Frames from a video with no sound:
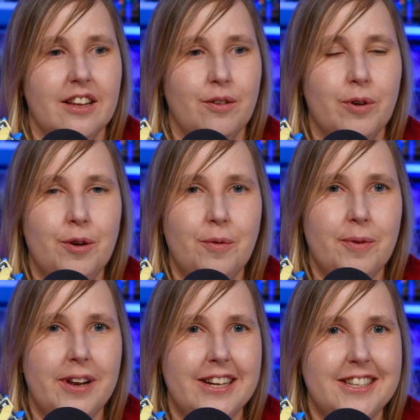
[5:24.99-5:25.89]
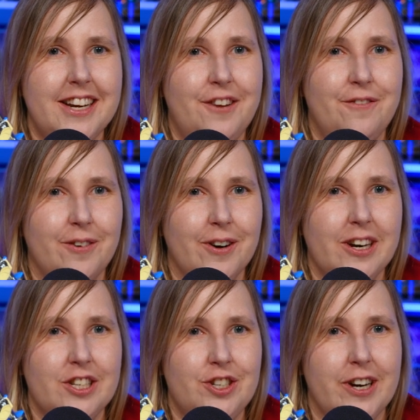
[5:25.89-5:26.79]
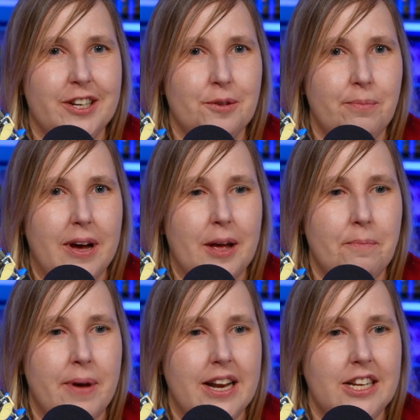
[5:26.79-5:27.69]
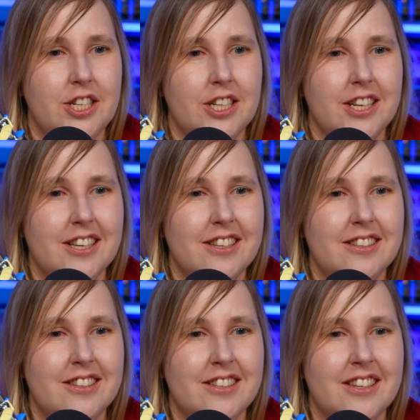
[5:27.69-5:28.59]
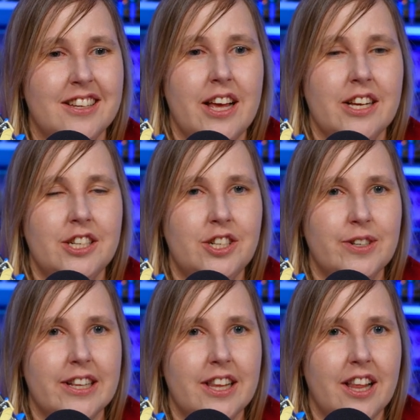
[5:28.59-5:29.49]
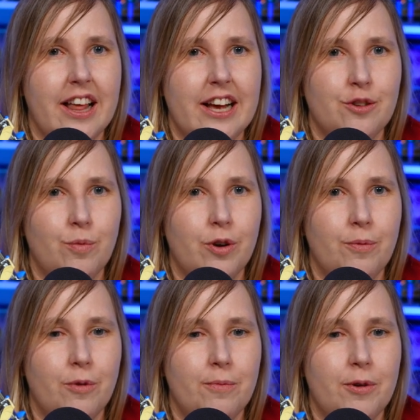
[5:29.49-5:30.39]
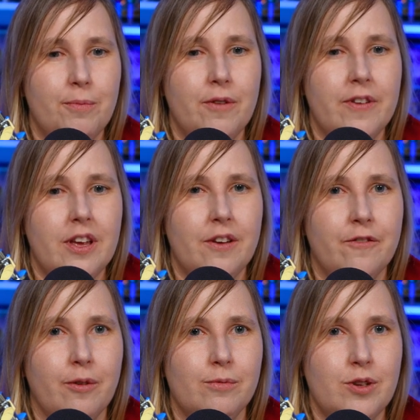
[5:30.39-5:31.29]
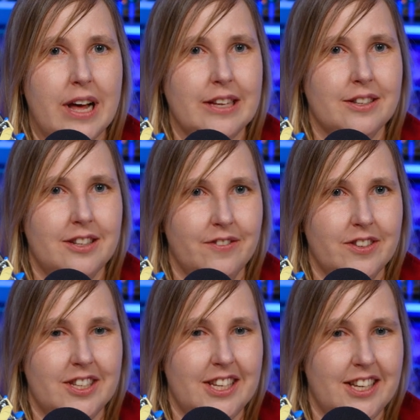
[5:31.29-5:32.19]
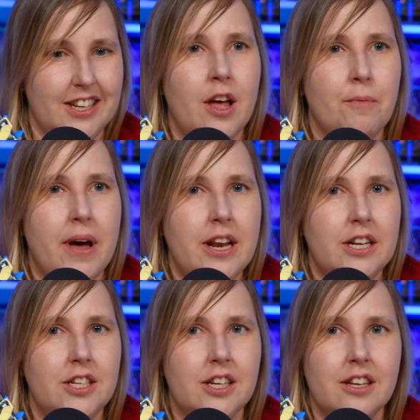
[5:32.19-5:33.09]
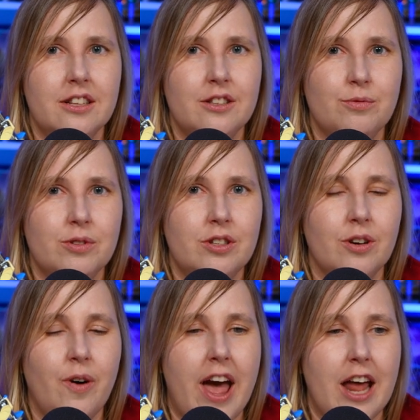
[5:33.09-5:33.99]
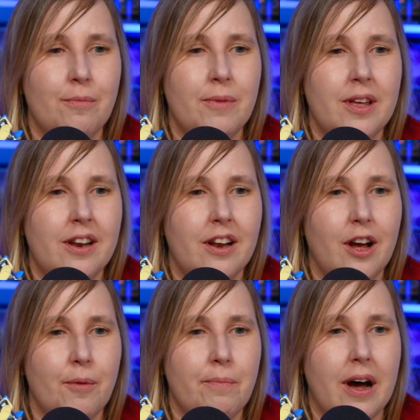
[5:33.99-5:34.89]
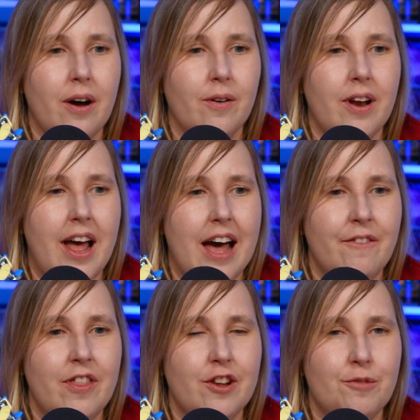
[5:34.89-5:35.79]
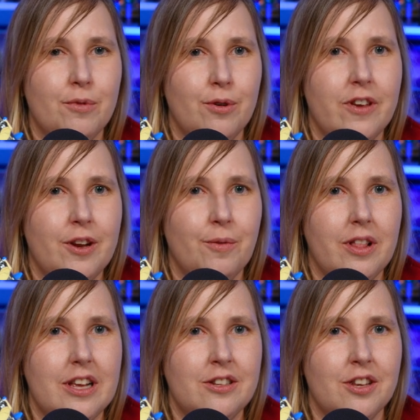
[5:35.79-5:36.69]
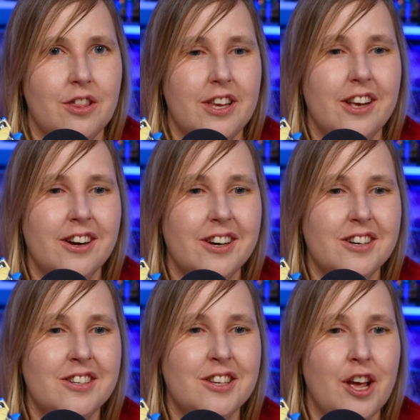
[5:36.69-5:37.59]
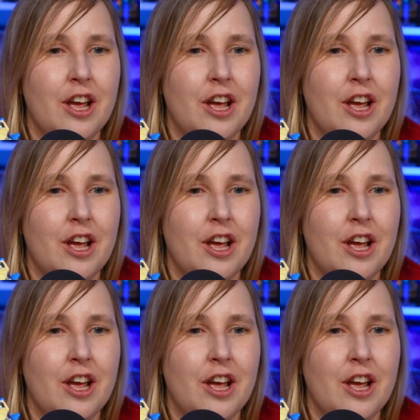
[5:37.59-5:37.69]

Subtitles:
Wonder Woman 1984 is directed by Patty Jenkins. She directed the last Wonder Woman movie from 2017. Patty Jenkins was so adamant about having this movie released to theaters